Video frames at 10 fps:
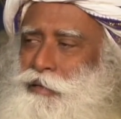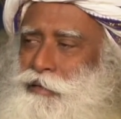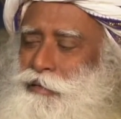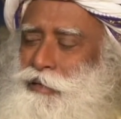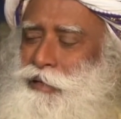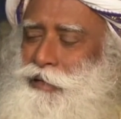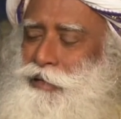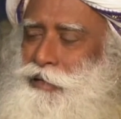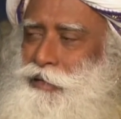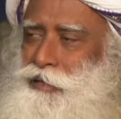
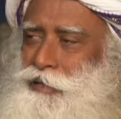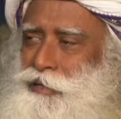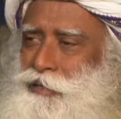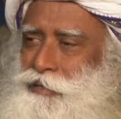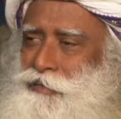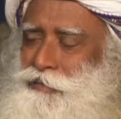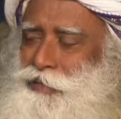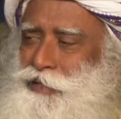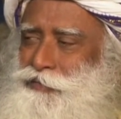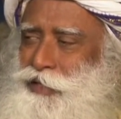the
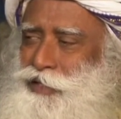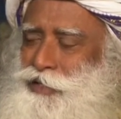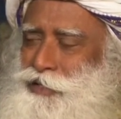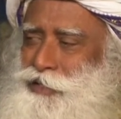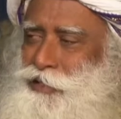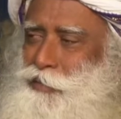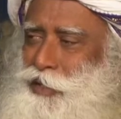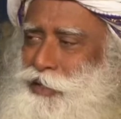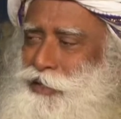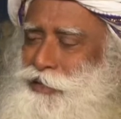infections in
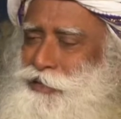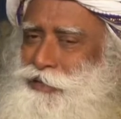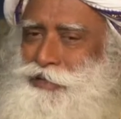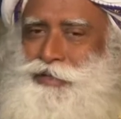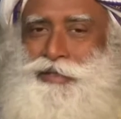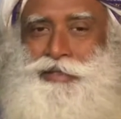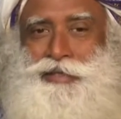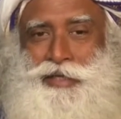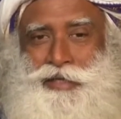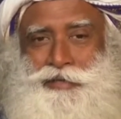America is
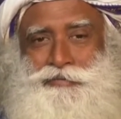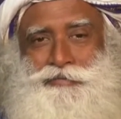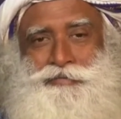kind of